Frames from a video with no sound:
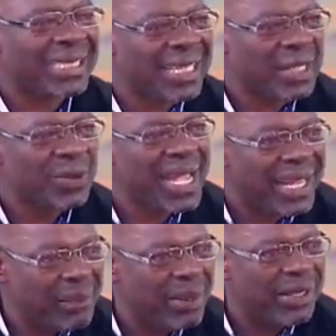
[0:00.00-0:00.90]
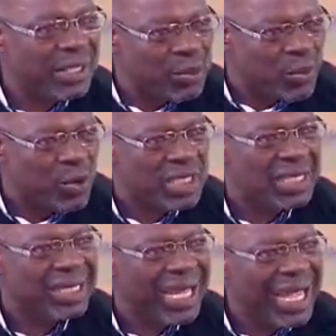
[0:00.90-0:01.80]
That is why capital is
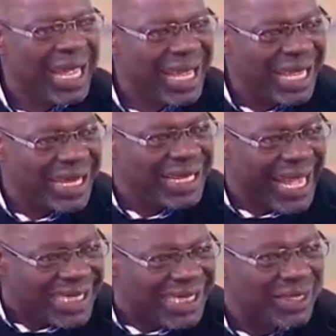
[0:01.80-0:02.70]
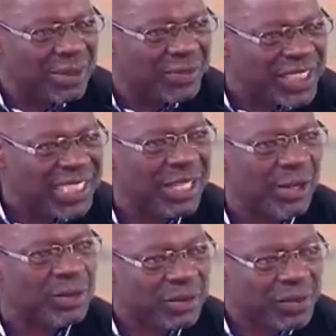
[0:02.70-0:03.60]
holding in excess of trillions of